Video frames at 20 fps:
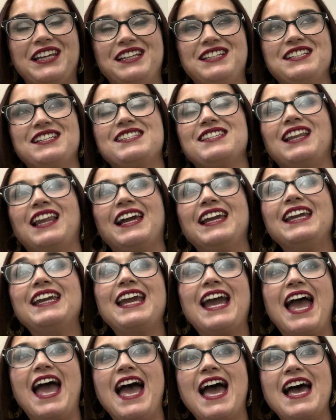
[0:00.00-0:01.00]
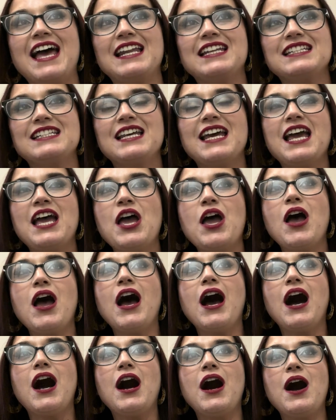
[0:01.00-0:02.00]
dislike, and
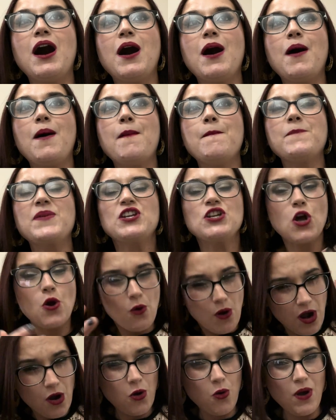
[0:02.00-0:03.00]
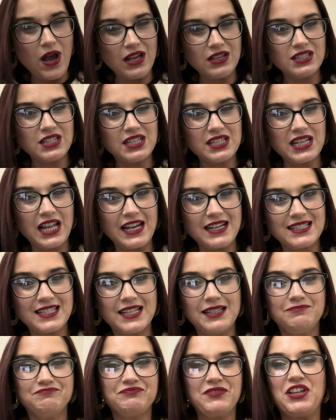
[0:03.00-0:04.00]
you know who else dislikes
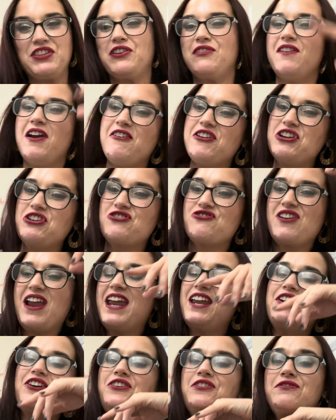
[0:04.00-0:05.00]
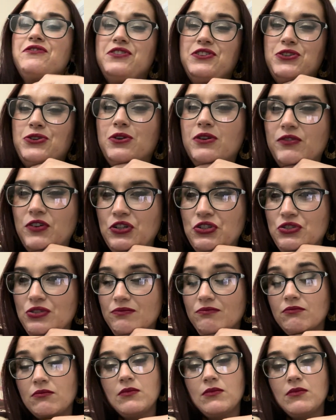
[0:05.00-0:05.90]
it? The very creator of the universe.